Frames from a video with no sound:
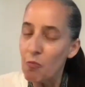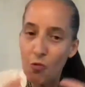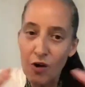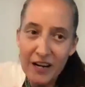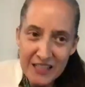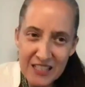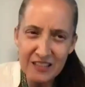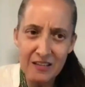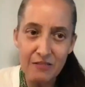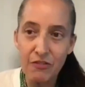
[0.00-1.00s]
wanting to
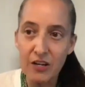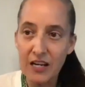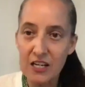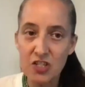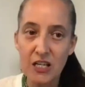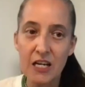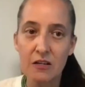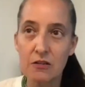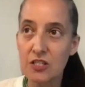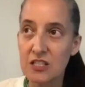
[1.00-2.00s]
give
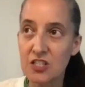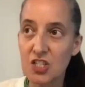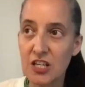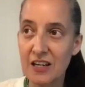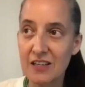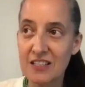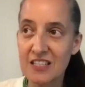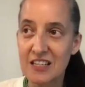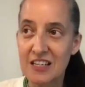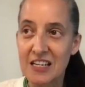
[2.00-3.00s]
educators a chance
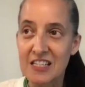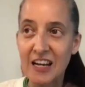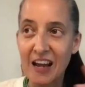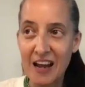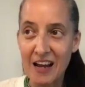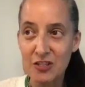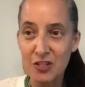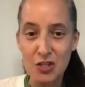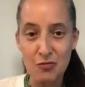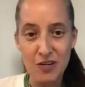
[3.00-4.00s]
to
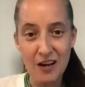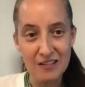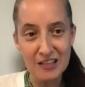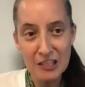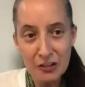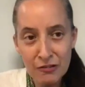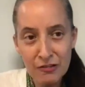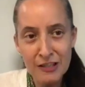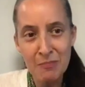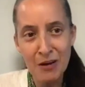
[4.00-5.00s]
ask you not
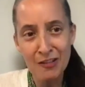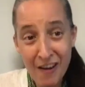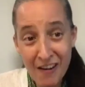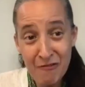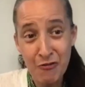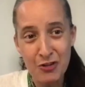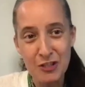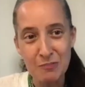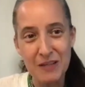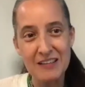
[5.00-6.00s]
literally about law
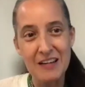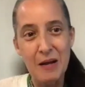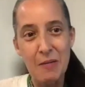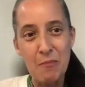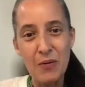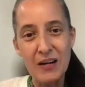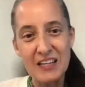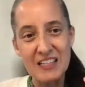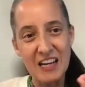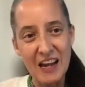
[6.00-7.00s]
enforcement,
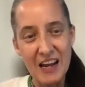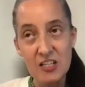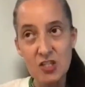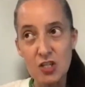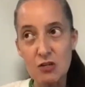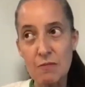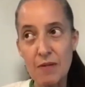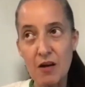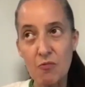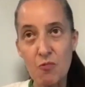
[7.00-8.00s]
but to ask you
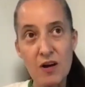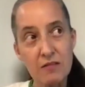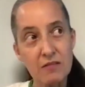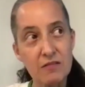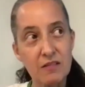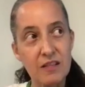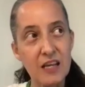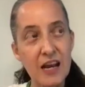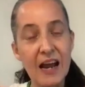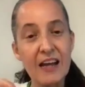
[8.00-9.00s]
about, well,
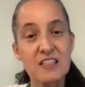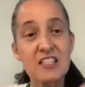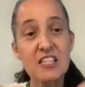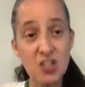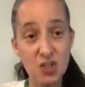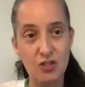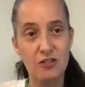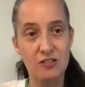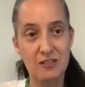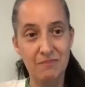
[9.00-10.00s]
then as
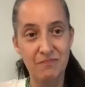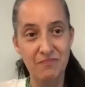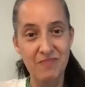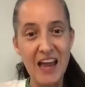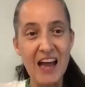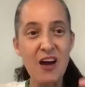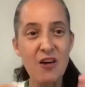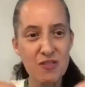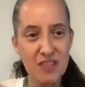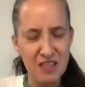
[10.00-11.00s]
teachers, how
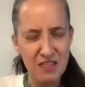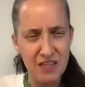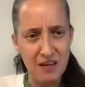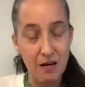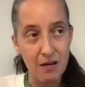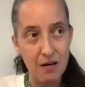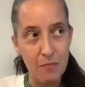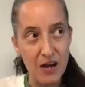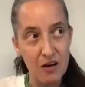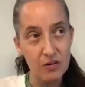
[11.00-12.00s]
do they think
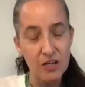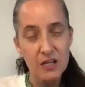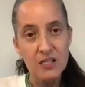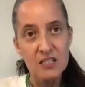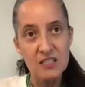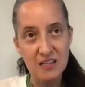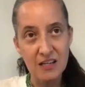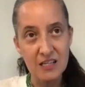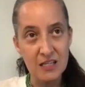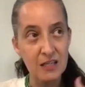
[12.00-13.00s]
about
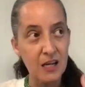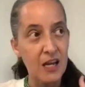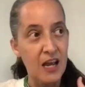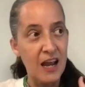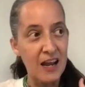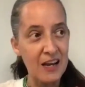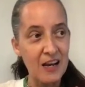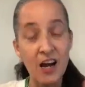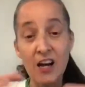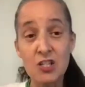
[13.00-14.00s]
studying and
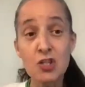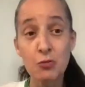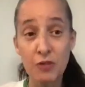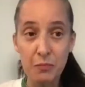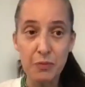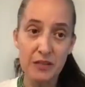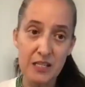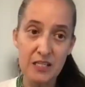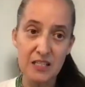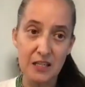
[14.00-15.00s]
undoing
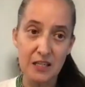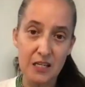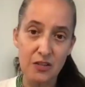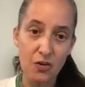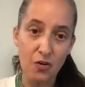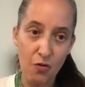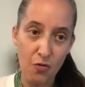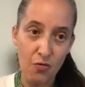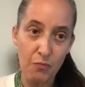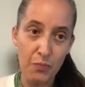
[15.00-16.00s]
policing in their
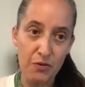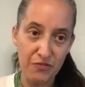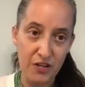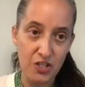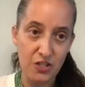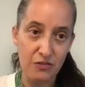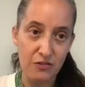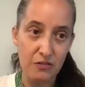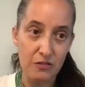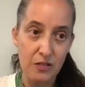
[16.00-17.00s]
own
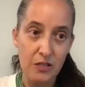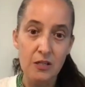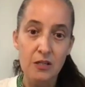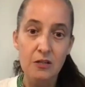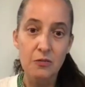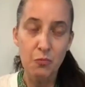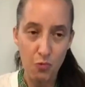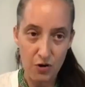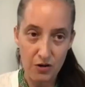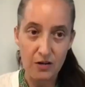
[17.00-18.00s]
professional
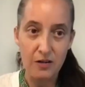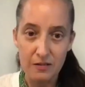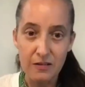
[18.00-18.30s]
work?